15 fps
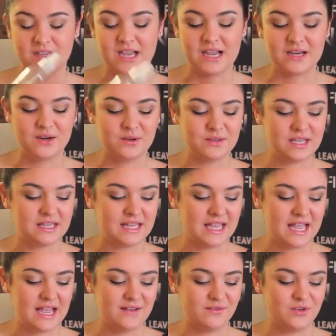I know that they
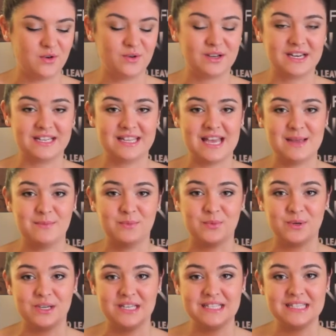have Coconut Lime
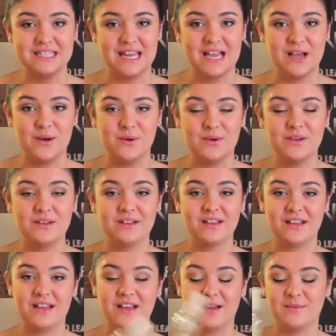Breeze now.
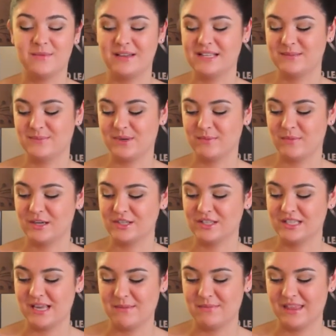Um, it's pretty much the
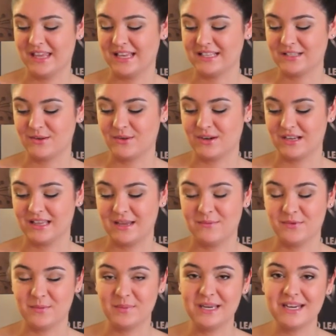same thing as Coconut Lime
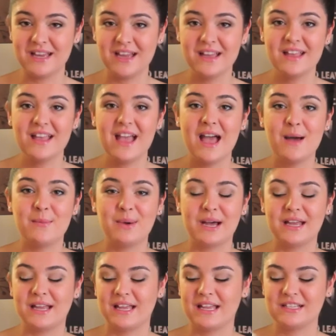Verbena,
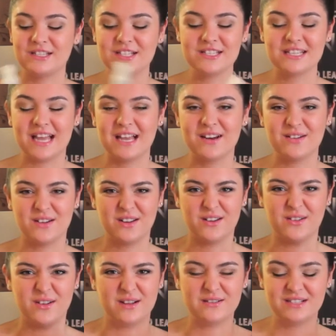but it just, I don't
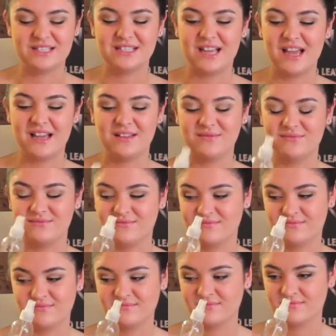know, I'm just not...
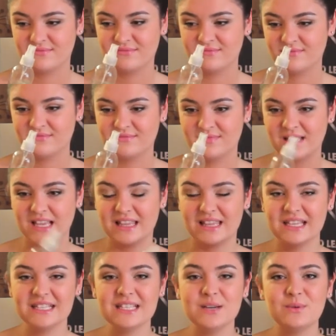I
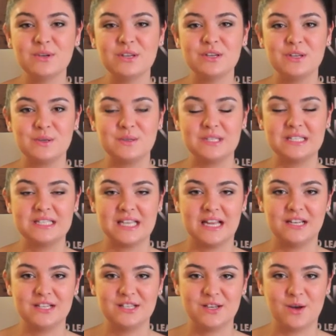think it's like when you use a
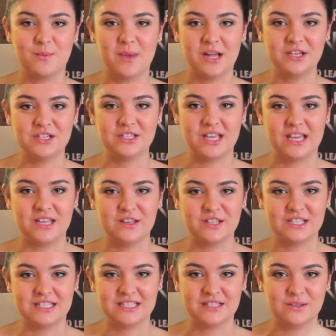scent so much that you
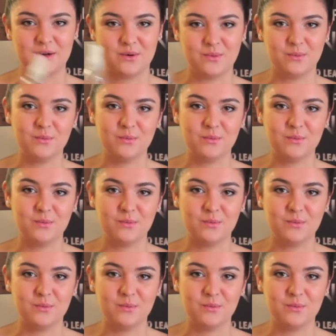just, you don't